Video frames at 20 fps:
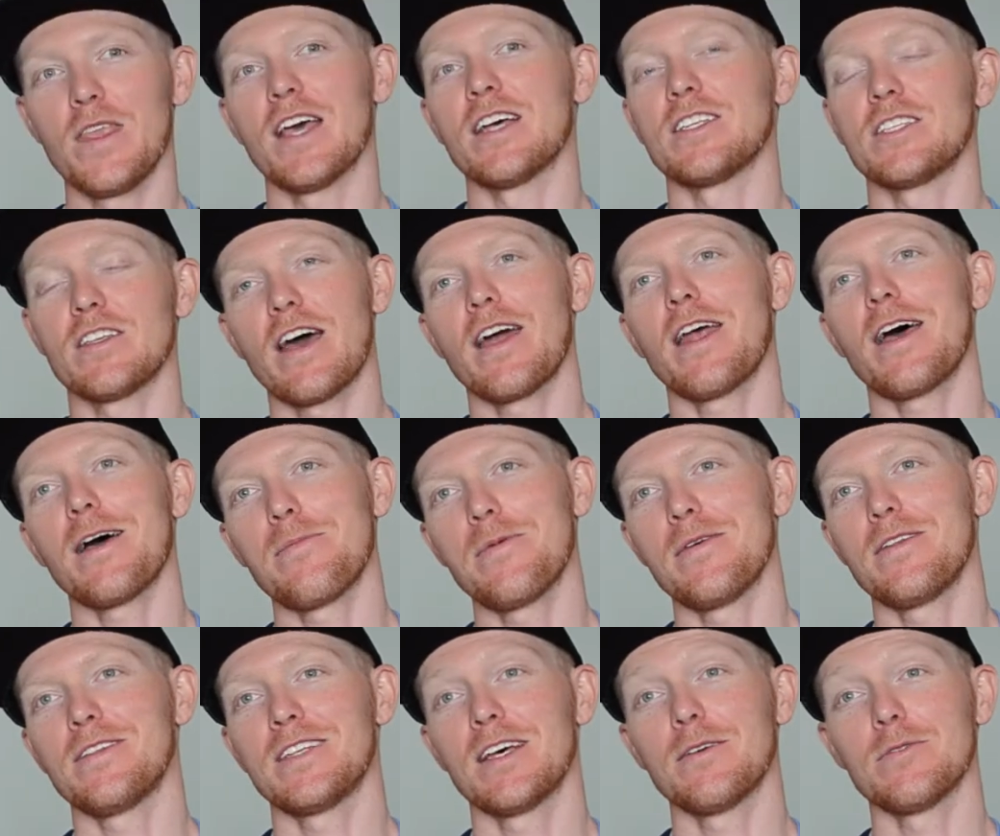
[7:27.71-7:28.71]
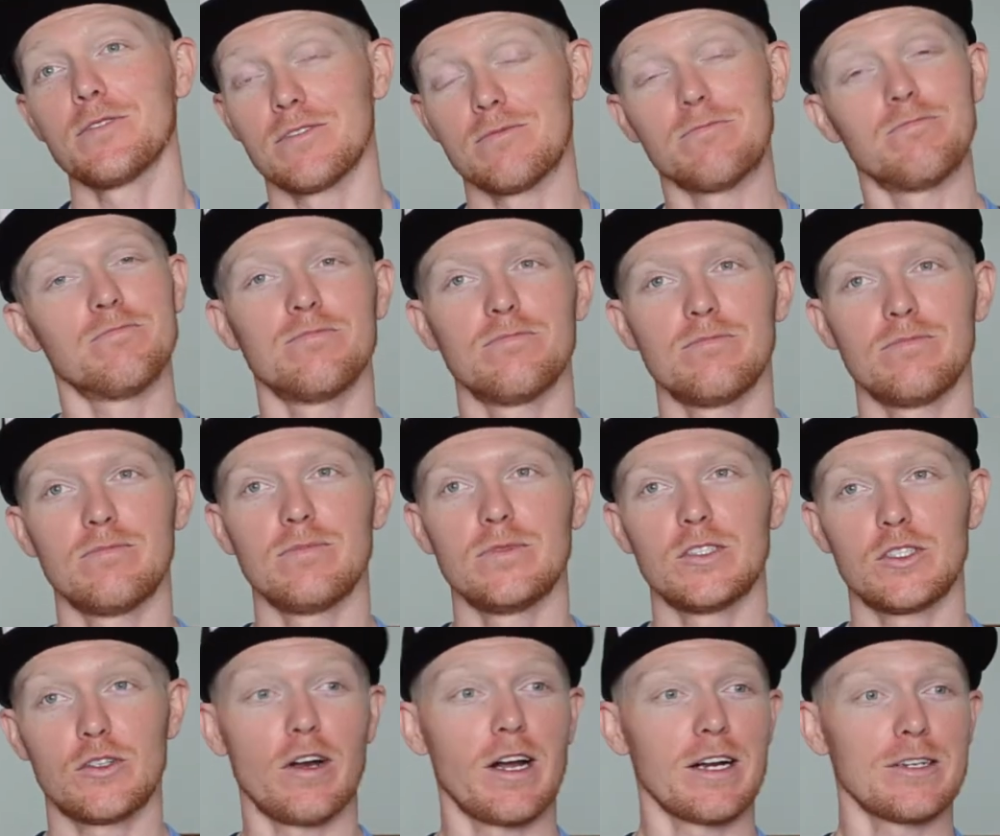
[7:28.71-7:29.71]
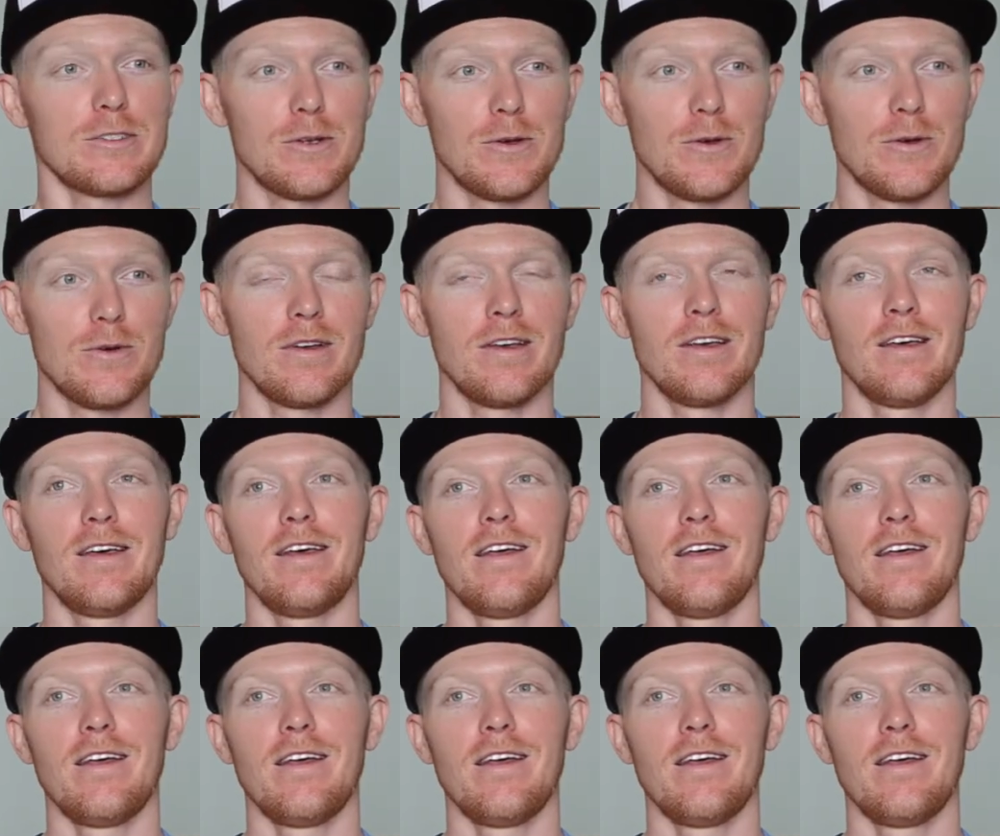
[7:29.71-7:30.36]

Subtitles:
so that happens. That was strike two.